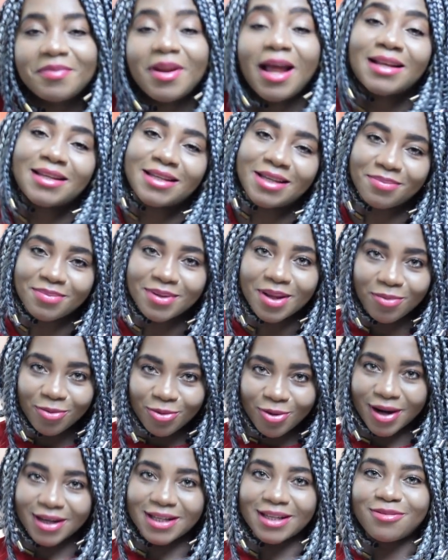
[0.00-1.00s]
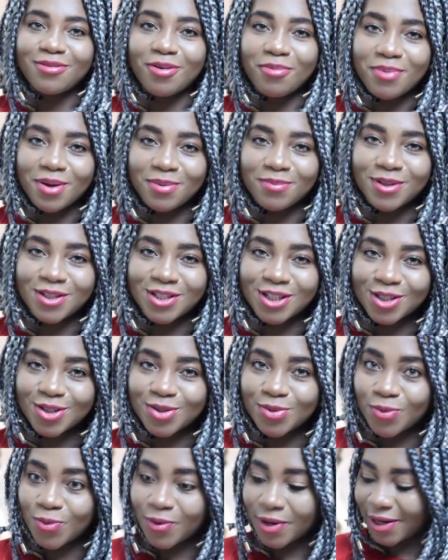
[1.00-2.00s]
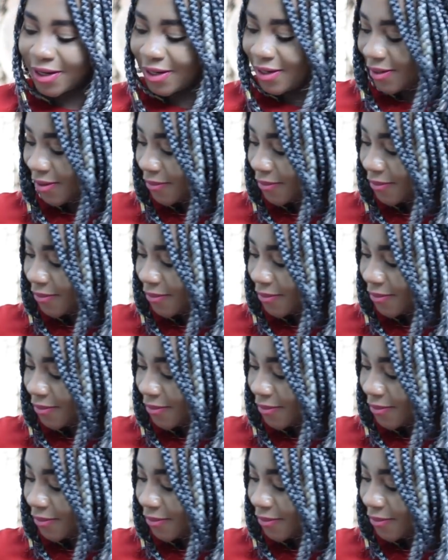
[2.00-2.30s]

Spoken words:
and keep them ready for baby G to wear.